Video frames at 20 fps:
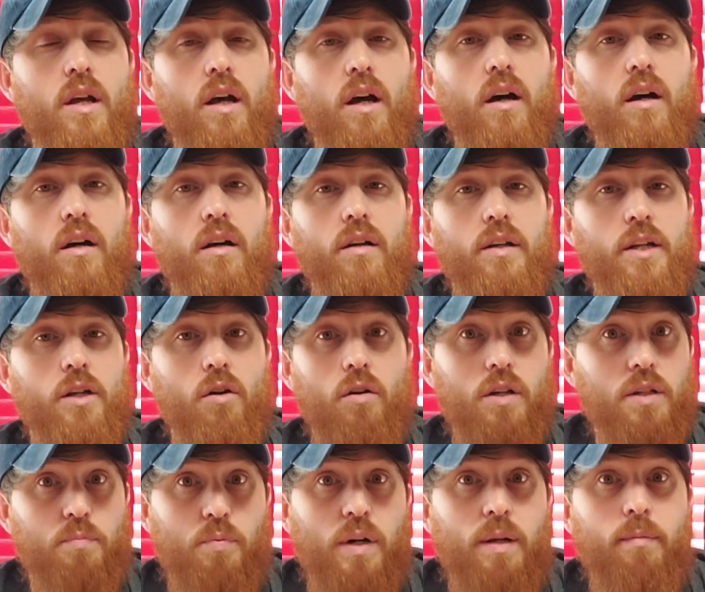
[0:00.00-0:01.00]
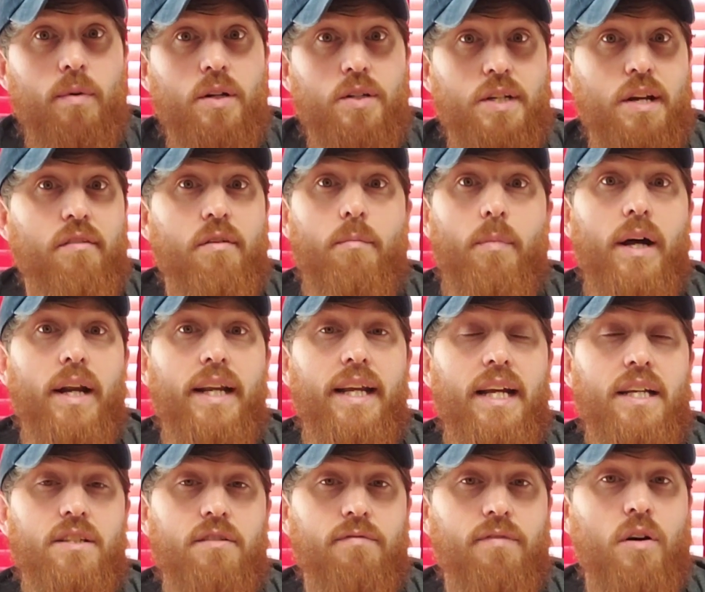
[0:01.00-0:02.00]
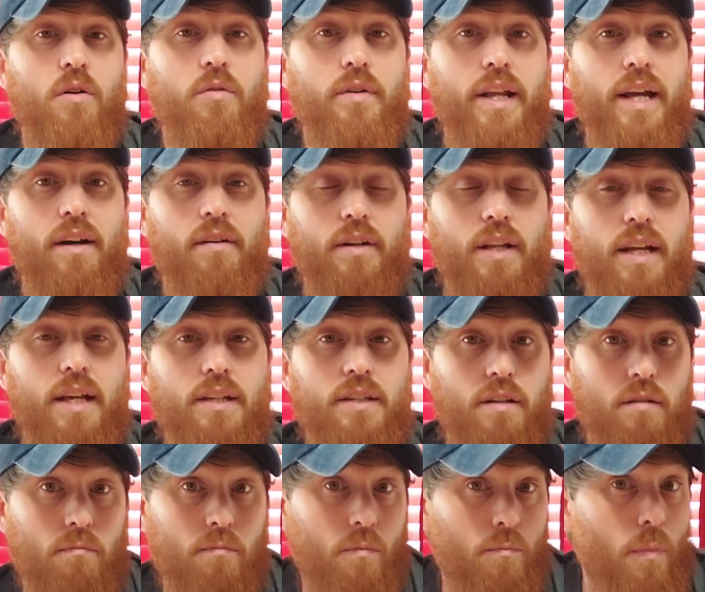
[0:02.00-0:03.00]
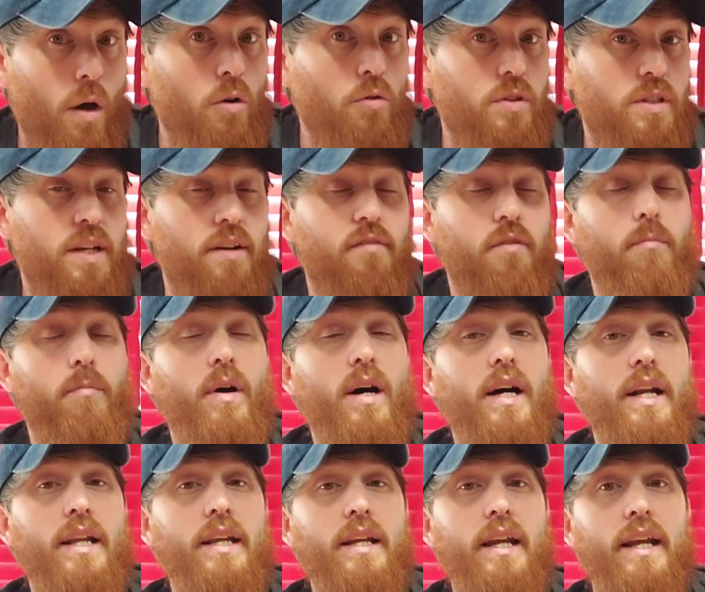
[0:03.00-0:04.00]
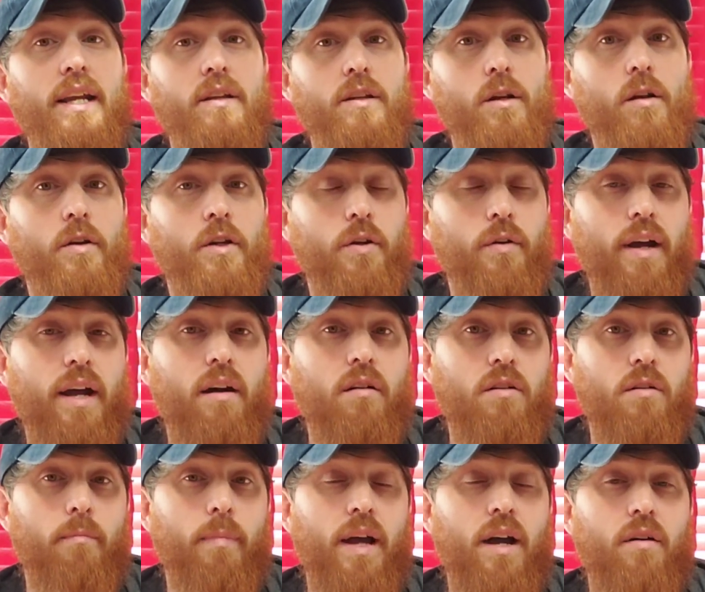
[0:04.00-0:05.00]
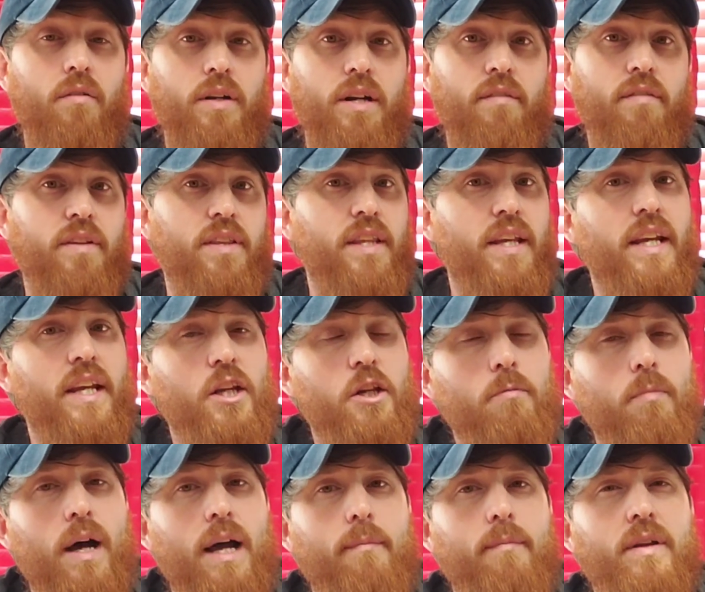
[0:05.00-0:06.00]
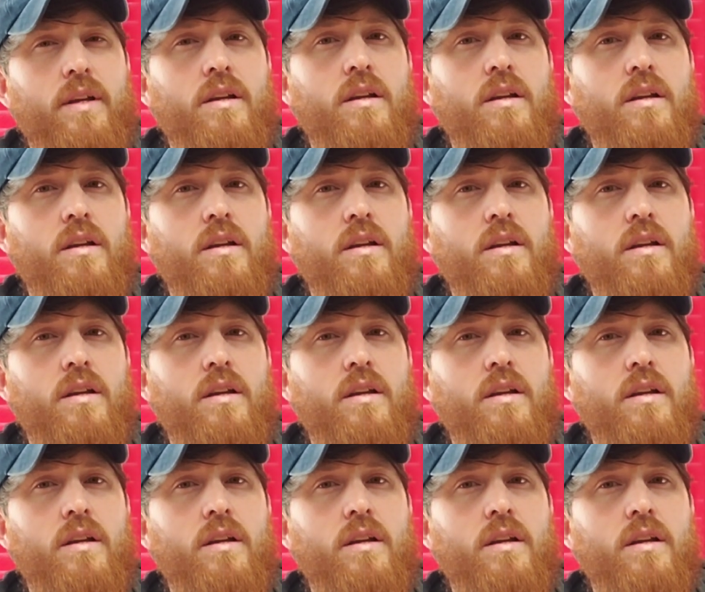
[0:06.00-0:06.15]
because pretty much everybody has a phone nowadays, most everybody, and, you're out and about and everything, and you might